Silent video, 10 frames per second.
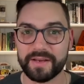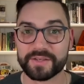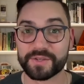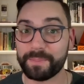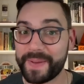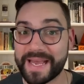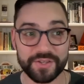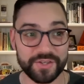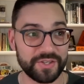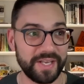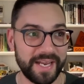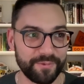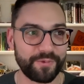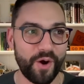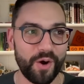some picks
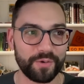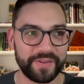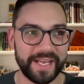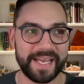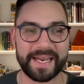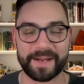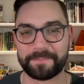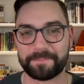involved in it.